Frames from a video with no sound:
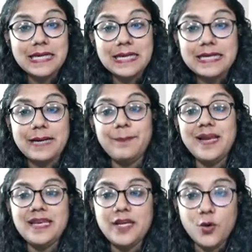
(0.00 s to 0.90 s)
Kaplan
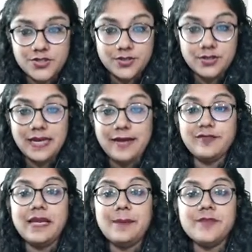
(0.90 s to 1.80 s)
and Norton have
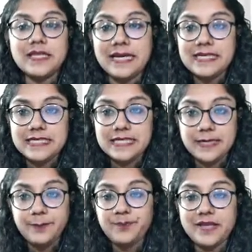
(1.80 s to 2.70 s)
came with an idea
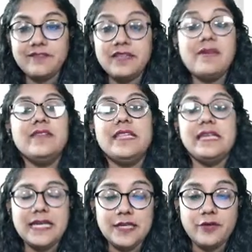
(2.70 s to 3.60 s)

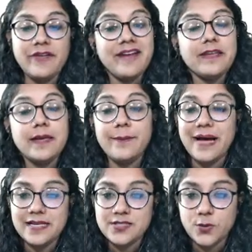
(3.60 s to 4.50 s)
of having a
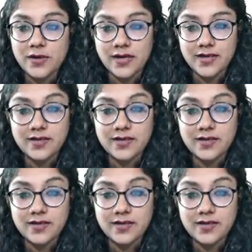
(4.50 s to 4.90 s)
balanced scorecard.